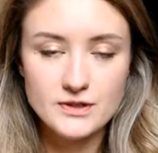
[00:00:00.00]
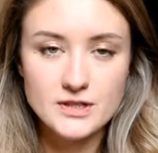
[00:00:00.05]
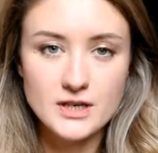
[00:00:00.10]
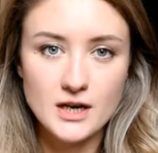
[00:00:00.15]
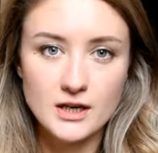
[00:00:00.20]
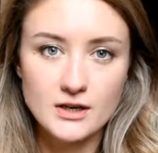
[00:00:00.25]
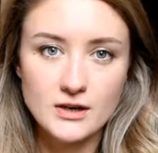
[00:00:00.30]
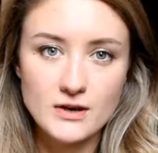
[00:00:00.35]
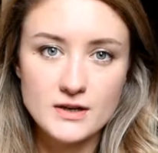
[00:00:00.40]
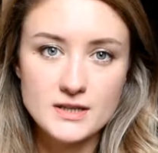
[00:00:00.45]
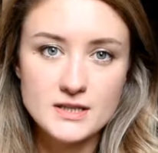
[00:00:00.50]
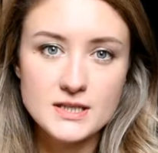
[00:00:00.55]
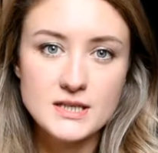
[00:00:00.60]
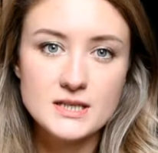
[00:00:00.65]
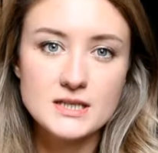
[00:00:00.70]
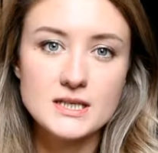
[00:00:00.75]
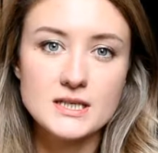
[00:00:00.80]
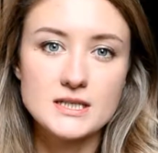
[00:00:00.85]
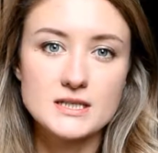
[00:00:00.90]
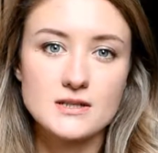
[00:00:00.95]

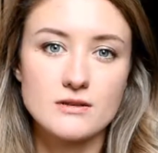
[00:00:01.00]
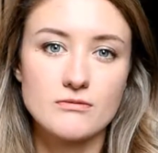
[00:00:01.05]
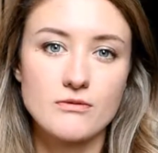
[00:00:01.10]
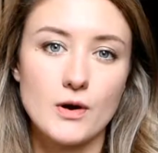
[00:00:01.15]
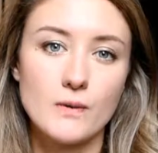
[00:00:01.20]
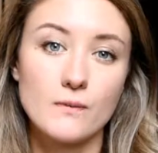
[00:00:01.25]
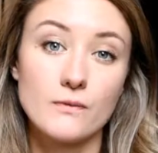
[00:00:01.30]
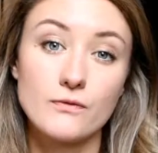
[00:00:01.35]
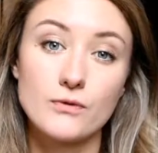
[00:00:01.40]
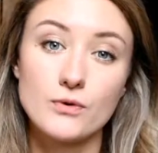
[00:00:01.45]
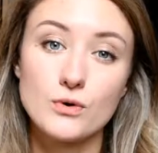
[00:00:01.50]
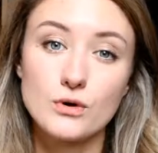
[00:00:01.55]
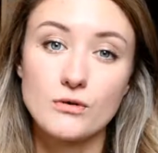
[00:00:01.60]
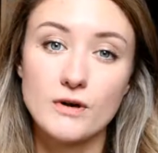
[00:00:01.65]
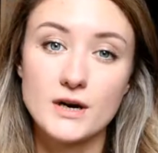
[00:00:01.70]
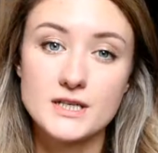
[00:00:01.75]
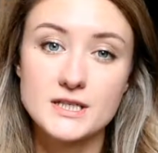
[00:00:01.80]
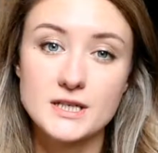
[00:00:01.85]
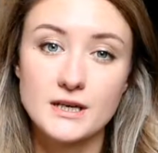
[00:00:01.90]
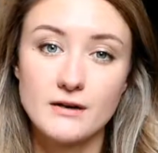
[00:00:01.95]
diagnosis is the Rome 4
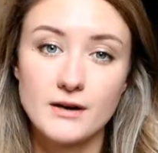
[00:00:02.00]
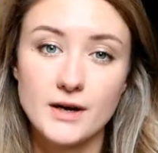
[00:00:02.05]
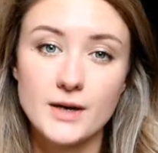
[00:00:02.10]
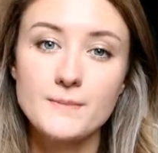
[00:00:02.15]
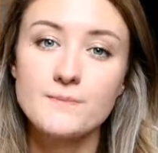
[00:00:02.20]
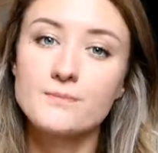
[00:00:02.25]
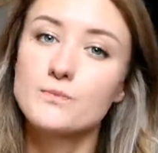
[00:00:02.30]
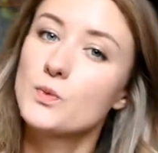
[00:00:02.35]
criteria,